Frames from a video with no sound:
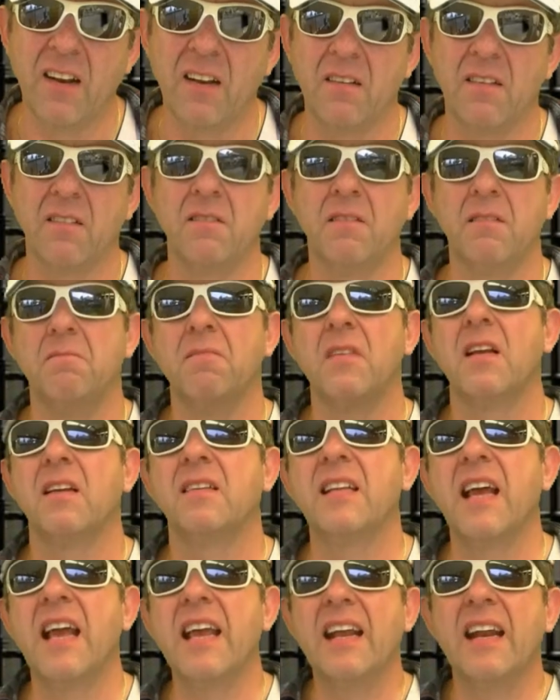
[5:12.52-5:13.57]
know,
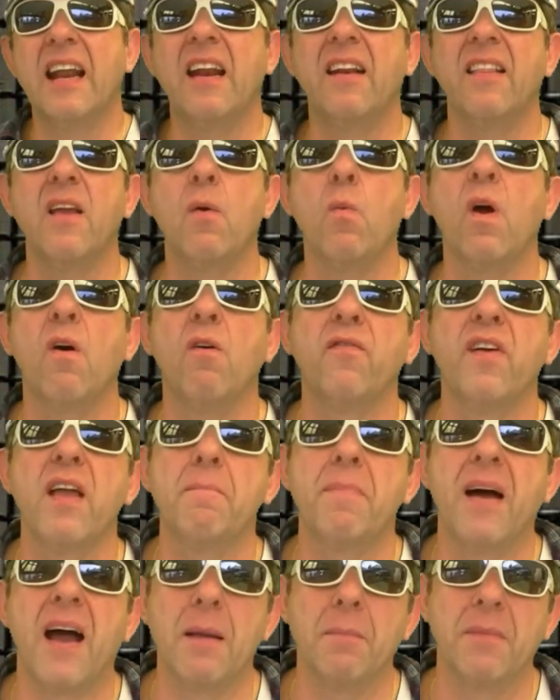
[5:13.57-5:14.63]
take it out of their welfare
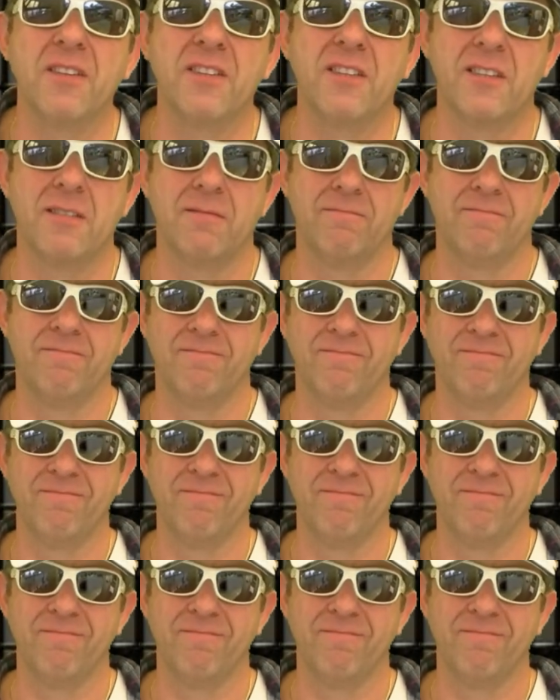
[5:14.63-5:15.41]
payments.